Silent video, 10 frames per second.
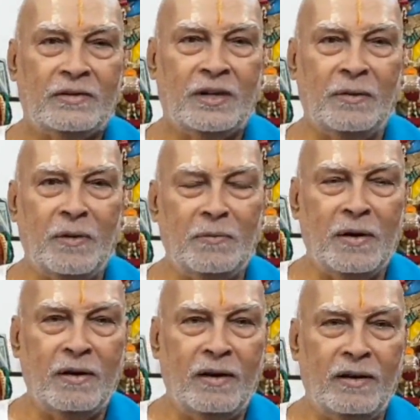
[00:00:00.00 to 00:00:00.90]

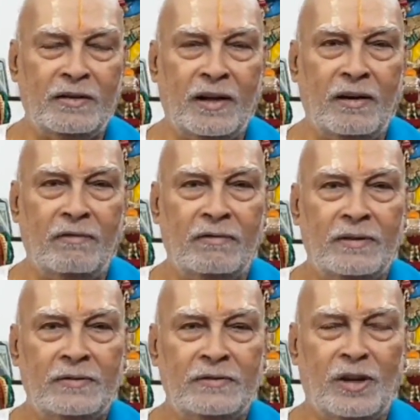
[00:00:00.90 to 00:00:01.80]
Remember, it's an
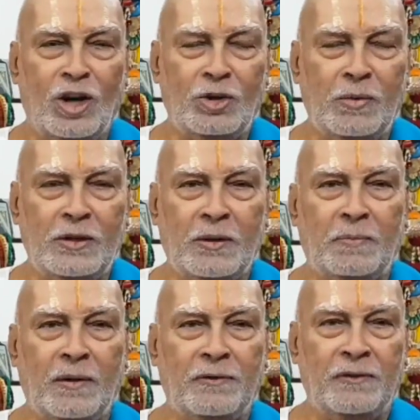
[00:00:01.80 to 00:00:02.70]
Archbishop of